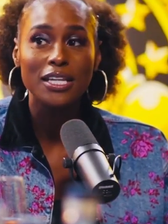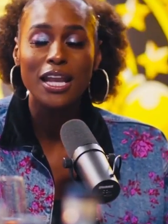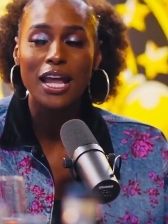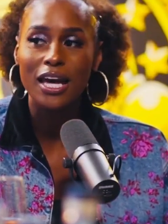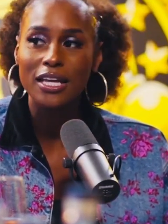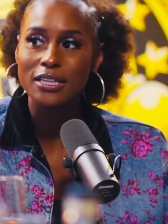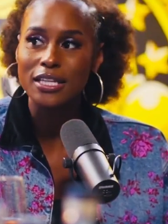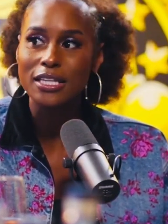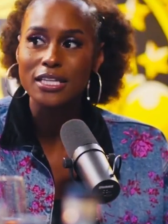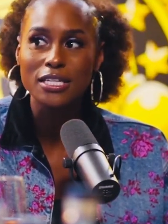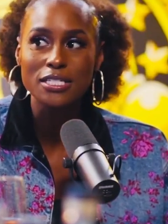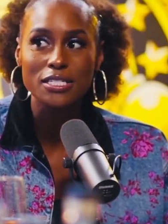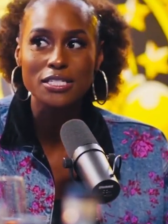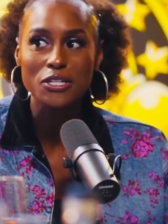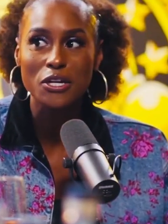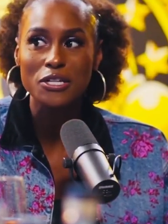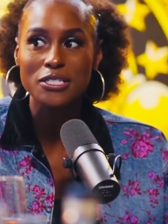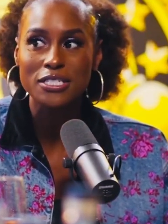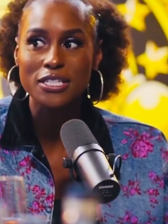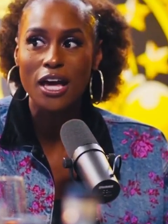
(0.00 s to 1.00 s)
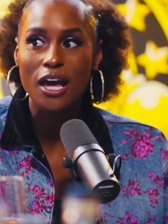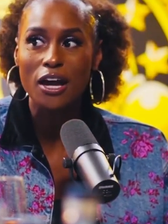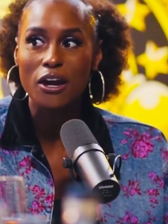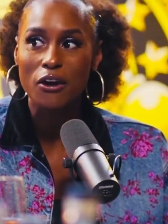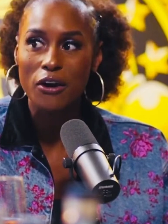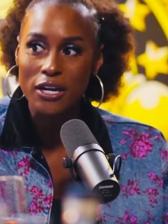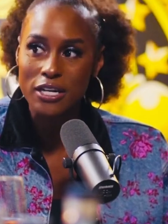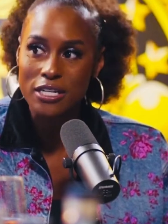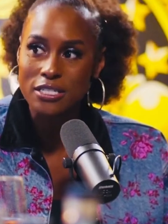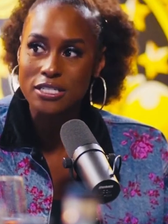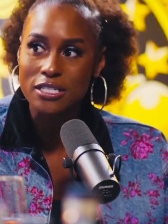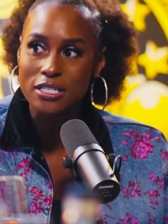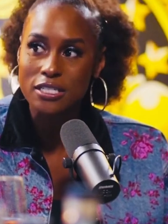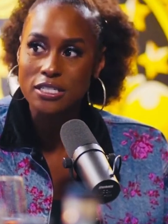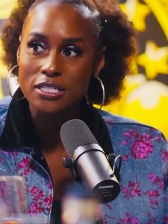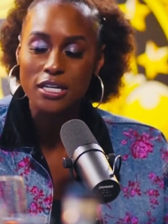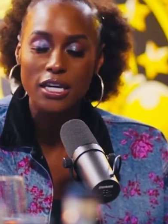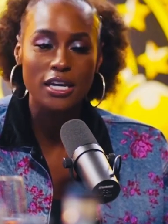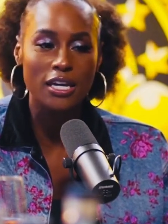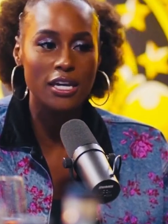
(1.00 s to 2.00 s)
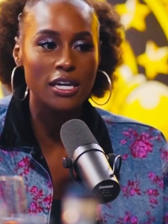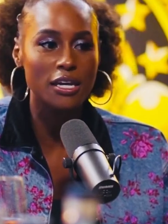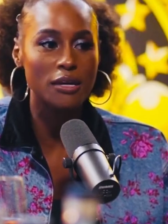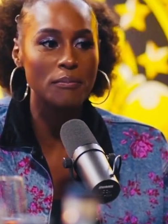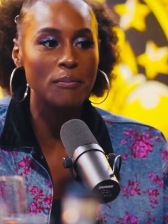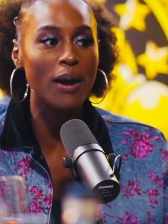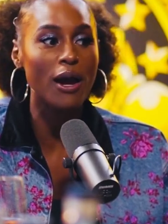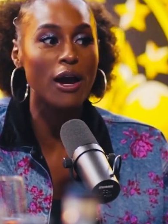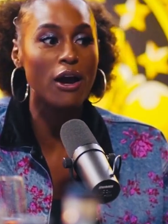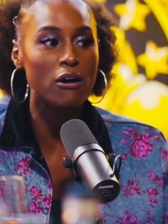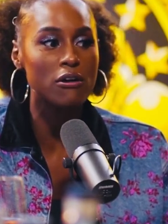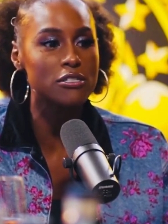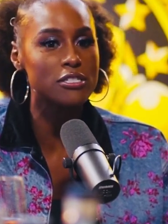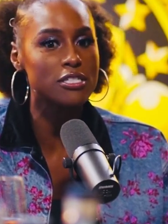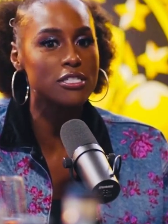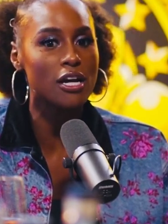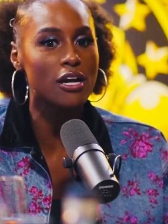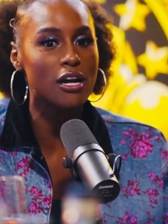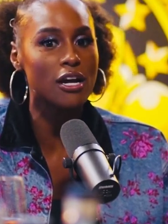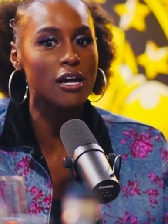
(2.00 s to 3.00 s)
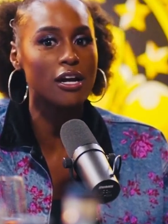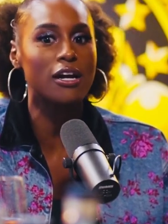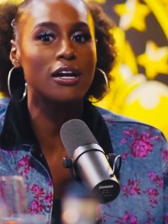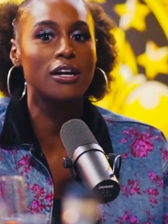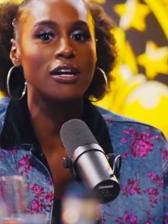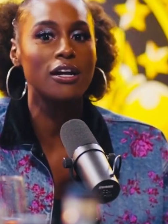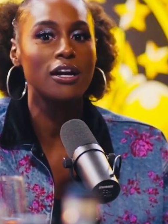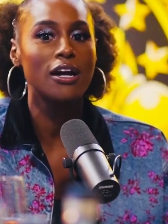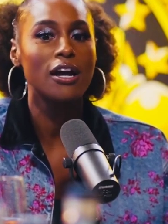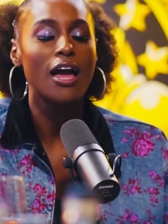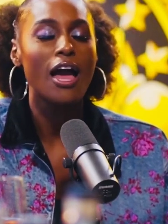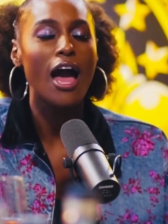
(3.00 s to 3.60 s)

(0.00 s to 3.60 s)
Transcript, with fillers: Like the insults got crazy, mm. and my co-star. Wow.